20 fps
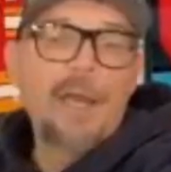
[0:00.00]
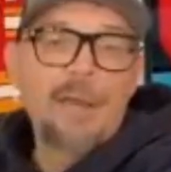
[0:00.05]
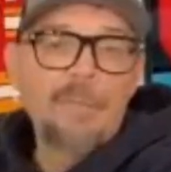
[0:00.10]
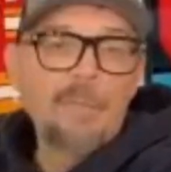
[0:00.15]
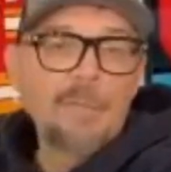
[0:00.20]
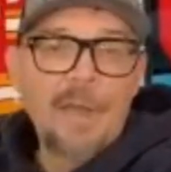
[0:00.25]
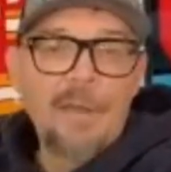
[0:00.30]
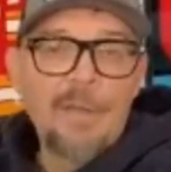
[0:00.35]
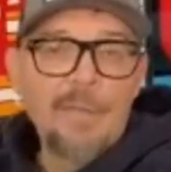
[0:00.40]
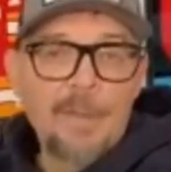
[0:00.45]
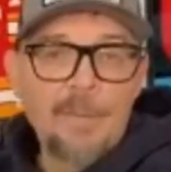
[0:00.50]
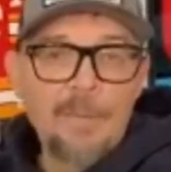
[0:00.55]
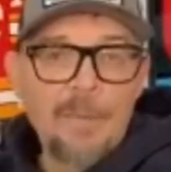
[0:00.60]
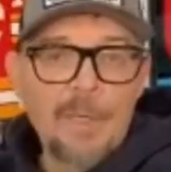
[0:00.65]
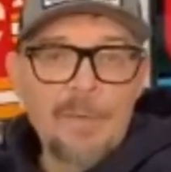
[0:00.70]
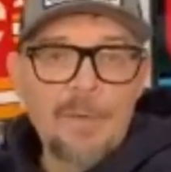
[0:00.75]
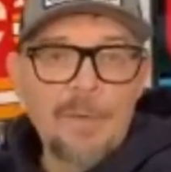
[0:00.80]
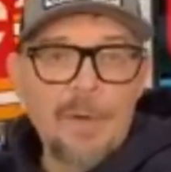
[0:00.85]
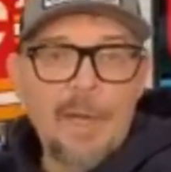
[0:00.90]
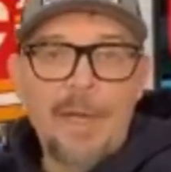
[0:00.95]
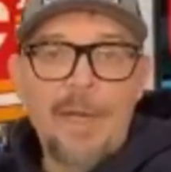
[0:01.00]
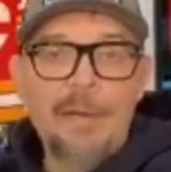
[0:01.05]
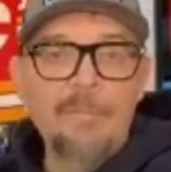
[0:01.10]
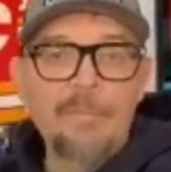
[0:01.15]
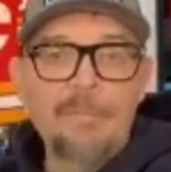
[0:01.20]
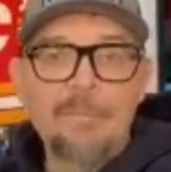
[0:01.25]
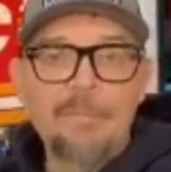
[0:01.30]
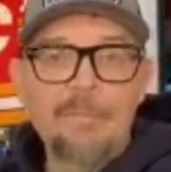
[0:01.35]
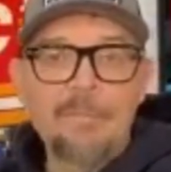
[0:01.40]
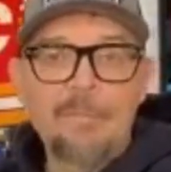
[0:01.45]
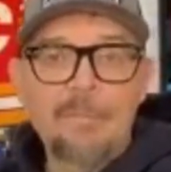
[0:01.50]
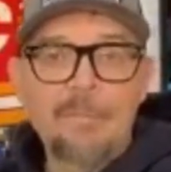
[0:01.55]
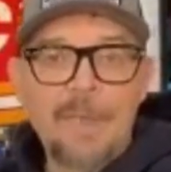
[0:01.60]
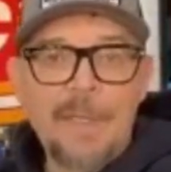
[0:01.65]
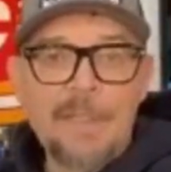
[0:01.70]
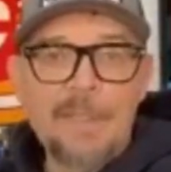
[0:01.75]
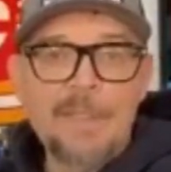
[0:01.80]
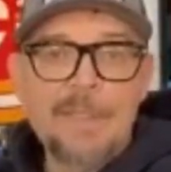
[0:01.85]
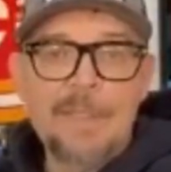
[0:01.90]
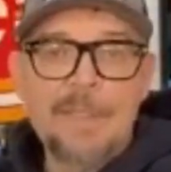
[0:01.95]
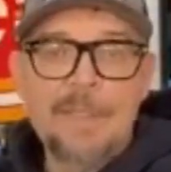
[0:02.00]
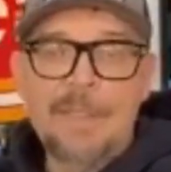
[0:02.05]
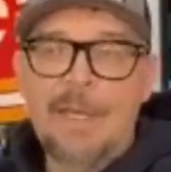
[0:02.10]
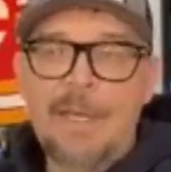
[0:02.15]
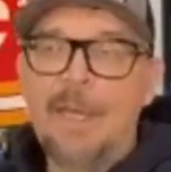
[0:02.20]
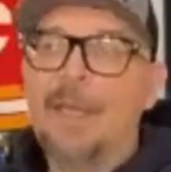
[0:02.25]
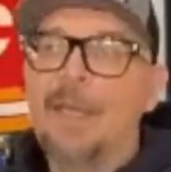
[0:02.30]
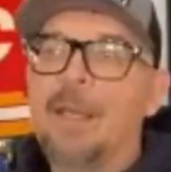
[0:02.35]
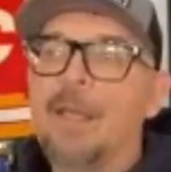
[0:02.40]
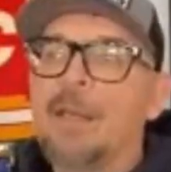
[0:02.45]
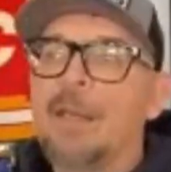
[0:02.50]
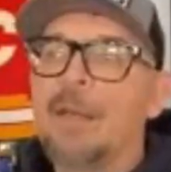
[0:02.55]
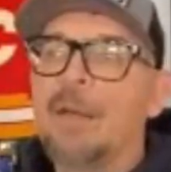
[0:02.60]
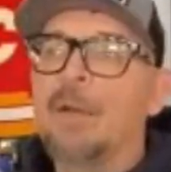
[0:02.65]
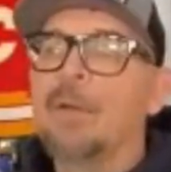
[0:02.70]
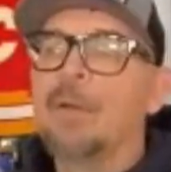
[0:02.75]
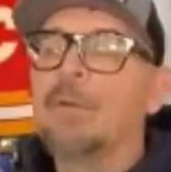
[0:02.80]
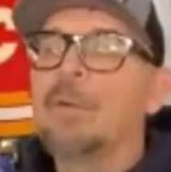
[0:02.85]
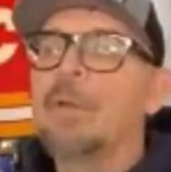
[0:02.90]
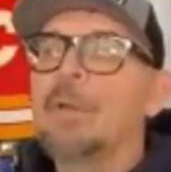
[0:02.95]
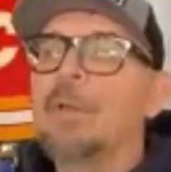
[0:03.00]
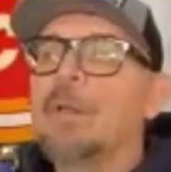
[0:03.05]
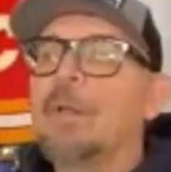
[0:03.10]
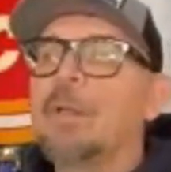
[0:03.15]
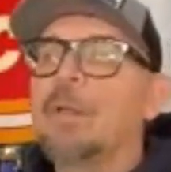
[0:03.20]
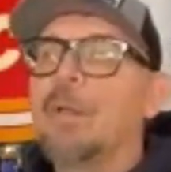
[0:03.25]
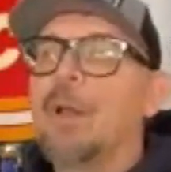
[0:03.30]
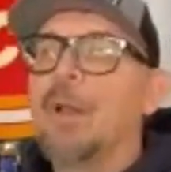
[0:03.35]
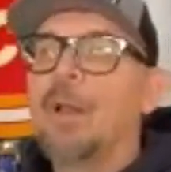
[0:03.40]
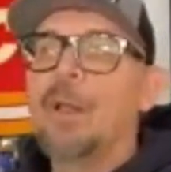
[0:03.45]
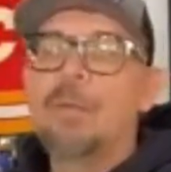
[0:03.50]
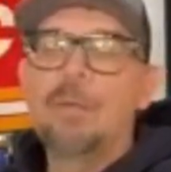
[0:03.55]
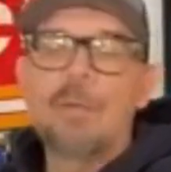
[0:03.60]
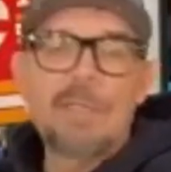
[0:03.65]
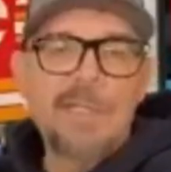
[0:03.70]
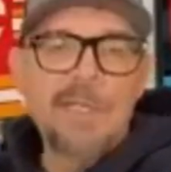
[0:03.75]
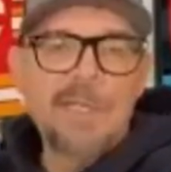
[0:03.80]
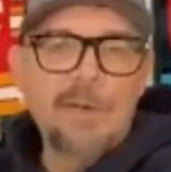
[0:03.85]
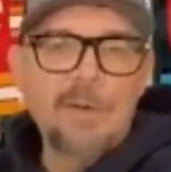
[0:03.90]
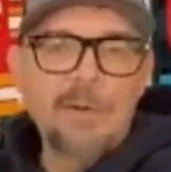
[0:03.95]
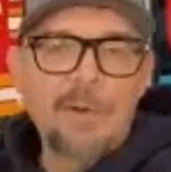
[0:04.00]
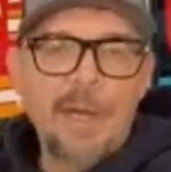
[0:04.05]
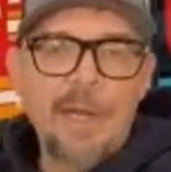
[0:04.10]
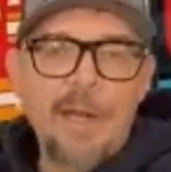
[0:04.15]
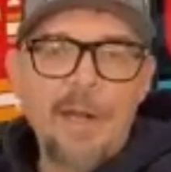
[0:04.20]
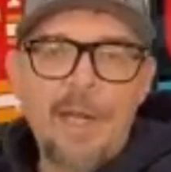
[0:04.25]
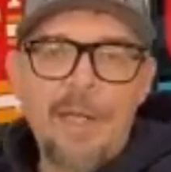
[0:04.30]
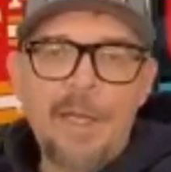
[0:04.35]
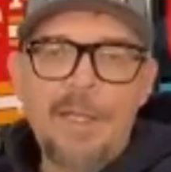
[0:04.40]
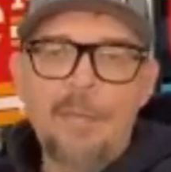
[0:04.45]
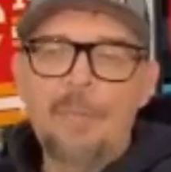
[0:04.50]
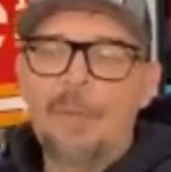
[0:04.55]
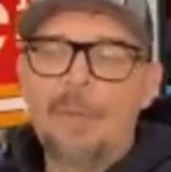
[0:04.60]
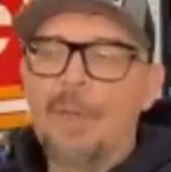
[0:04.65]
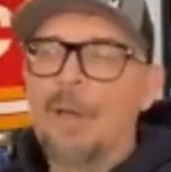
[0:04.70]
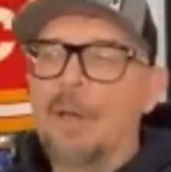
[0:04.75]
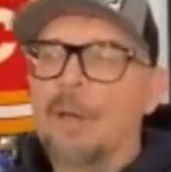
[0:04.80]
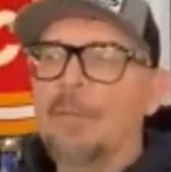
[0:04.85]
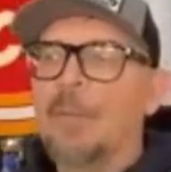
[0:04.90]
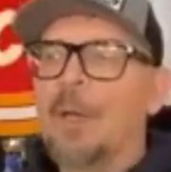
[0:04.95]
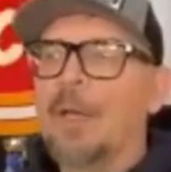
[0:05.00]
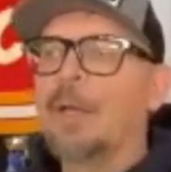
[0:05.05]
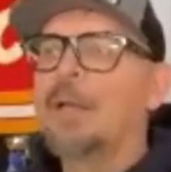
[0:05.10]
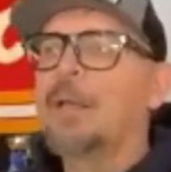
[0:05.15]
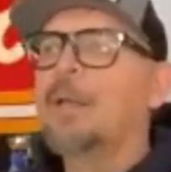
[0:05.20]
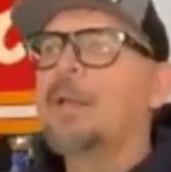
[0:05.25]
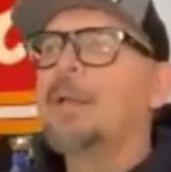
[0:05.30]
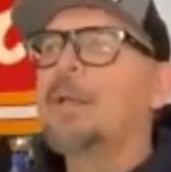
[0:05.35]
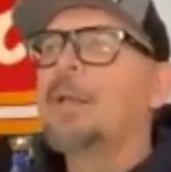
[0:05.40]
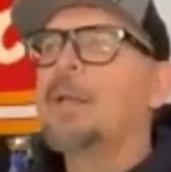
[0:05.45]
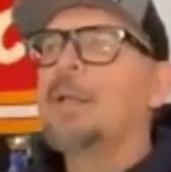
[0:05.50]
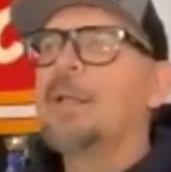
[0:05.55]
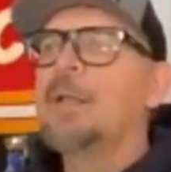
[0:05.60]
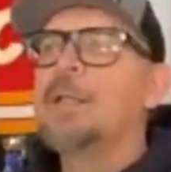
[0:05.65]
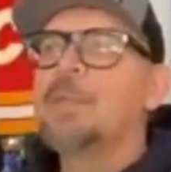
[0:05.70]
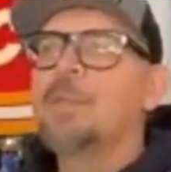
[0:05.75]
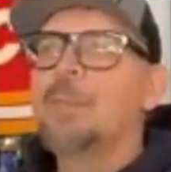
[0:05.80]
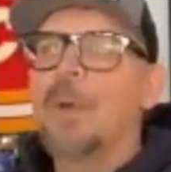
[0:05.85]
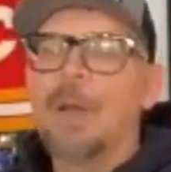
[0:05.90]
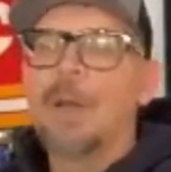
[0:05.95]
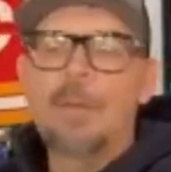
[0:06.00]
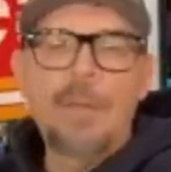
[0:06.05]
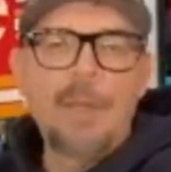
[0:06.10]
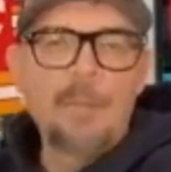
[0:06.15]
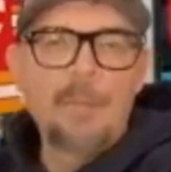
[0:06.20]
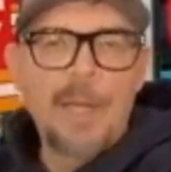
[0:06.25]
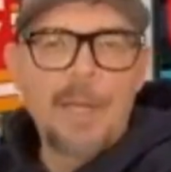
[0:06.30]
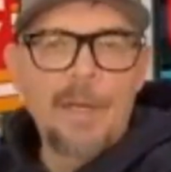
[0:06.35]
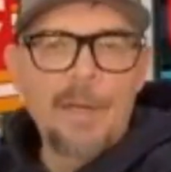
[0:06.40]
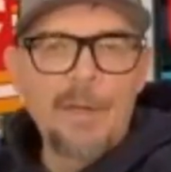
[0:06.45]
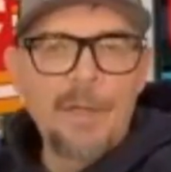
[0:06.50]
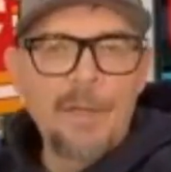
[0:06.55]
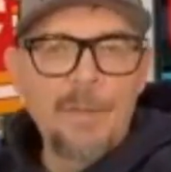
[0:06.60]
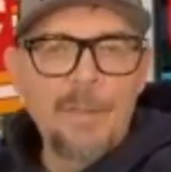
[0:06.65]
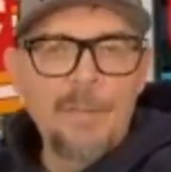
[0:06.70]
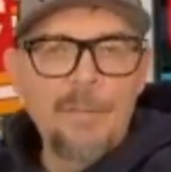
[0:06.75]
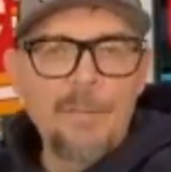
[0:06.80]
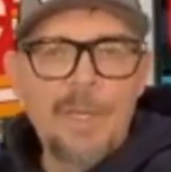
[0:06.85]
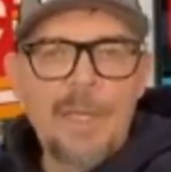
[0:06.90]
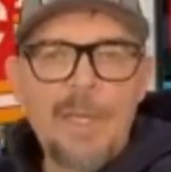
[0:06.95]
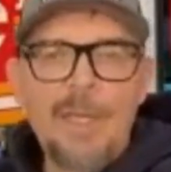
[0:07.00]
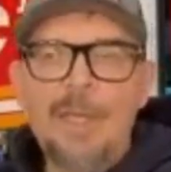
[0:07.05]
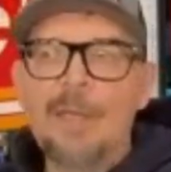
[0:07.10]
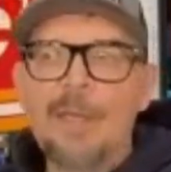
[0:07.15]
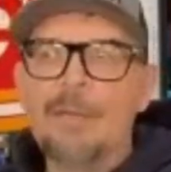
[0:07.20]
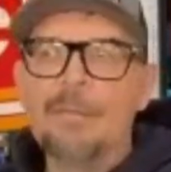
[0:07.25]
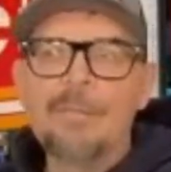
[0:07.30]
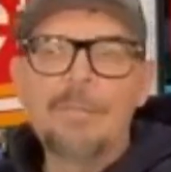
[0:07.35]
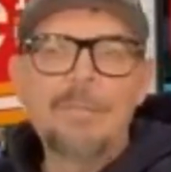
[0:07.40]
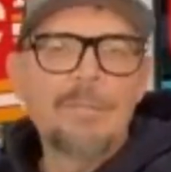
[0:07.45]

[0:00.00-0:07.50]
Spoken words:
have nothing but great things to say. You know, not only was he a great hockey player, but he's probably a better human being.